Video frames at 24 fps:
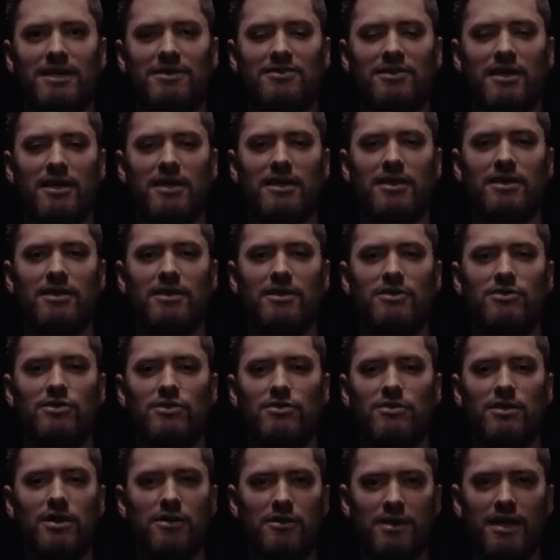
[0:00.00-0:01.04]
He's like,
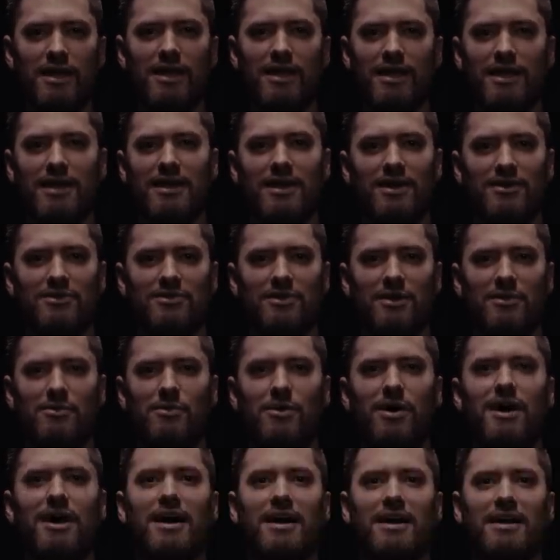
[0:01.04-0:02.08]
"Dude, go get it." And I was like,
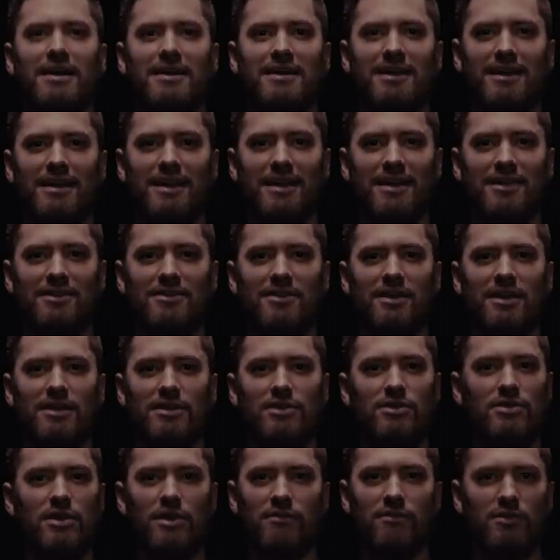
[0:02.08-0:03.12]
"Why?" He's
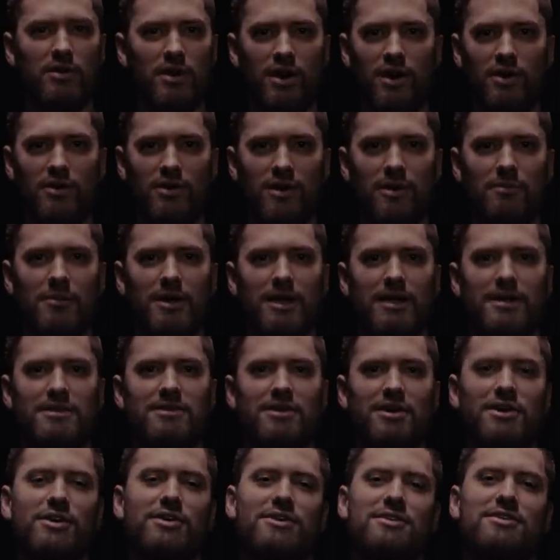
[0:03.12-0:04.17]
like, "You never know." And I'm like,
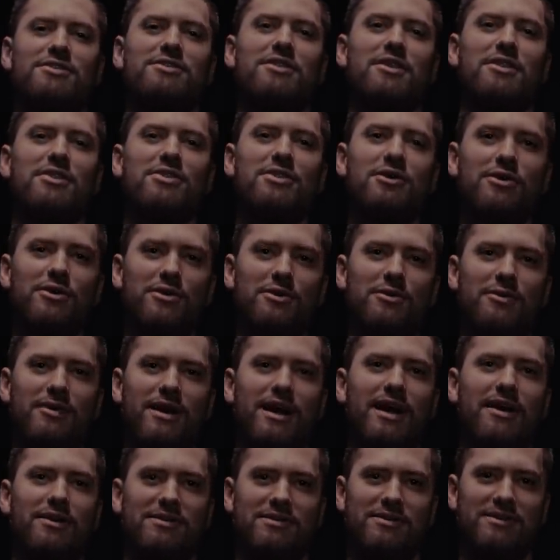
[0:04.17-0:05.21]
"Tucker, it's the third
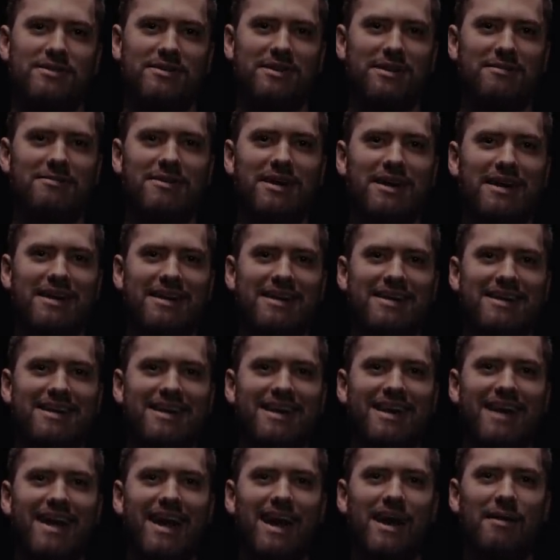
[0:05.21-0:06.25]
round, dude. I'm not,
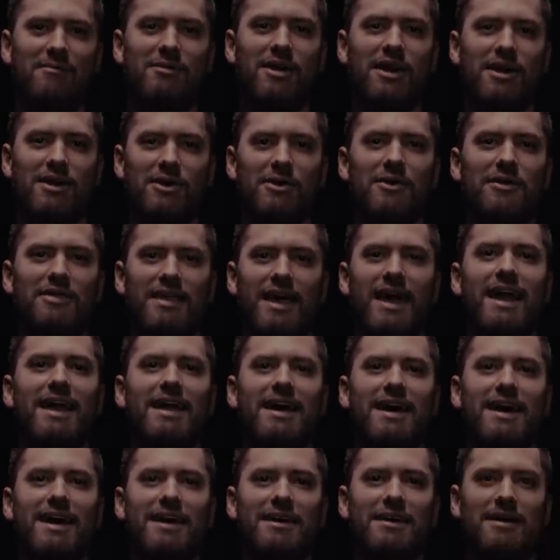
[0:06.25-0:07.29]
I'm not going
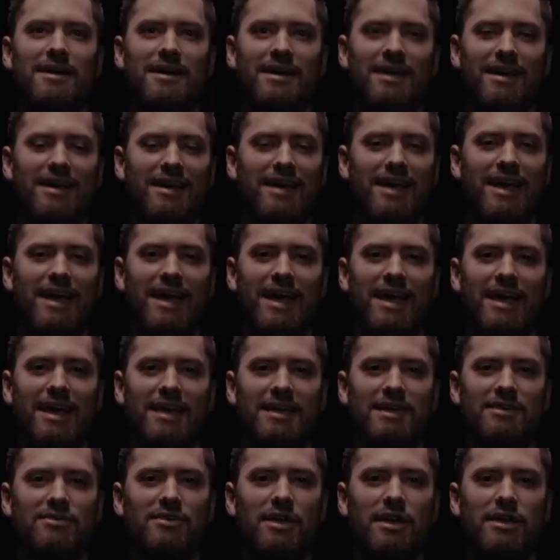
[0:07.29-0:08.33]
that high."
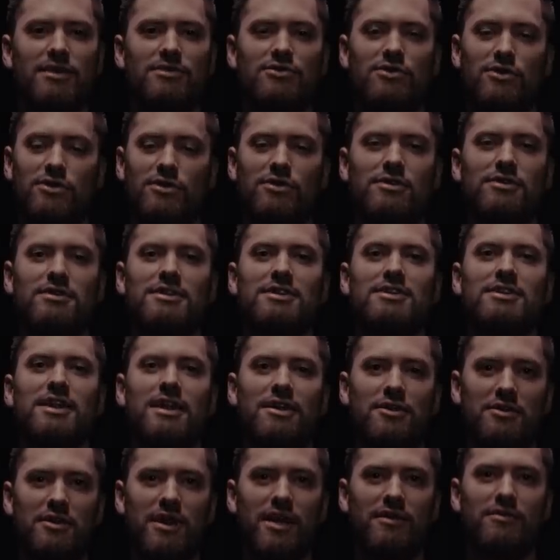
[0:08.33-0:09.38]
And he's like, "Dude,
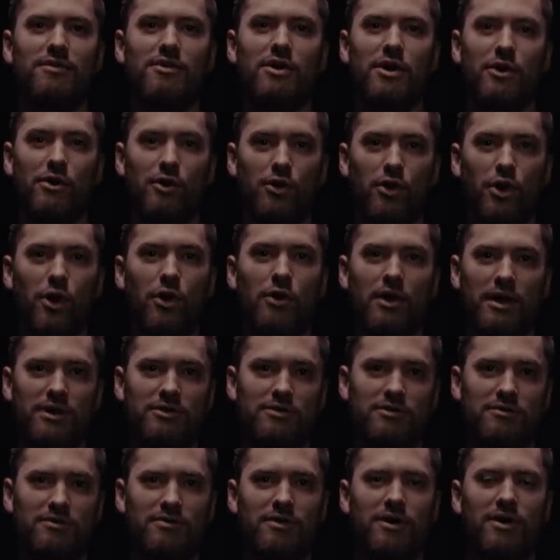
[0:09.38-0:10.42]
you never know. Go
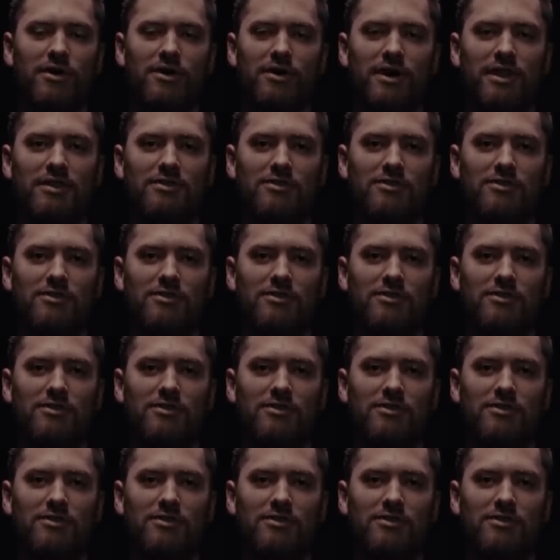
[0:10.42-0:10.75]
get your phone."